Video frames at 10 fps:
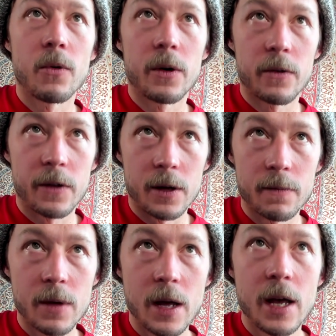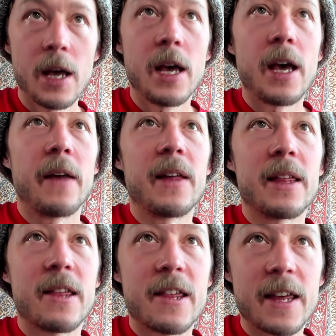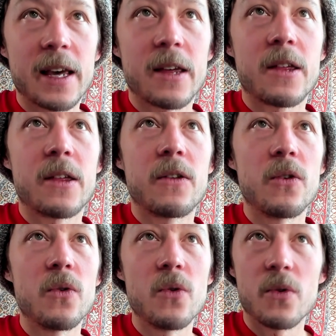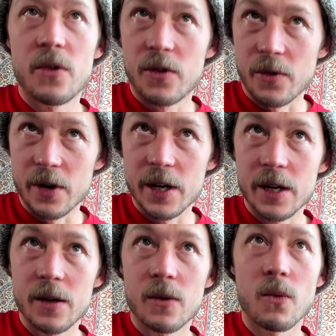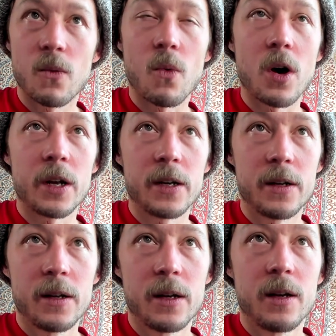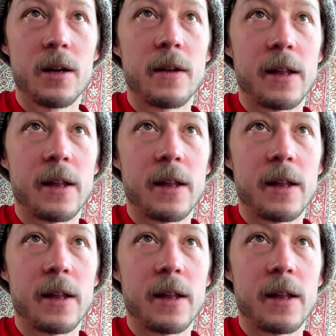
pointer, thumb, and then 6, 2, 3, 1.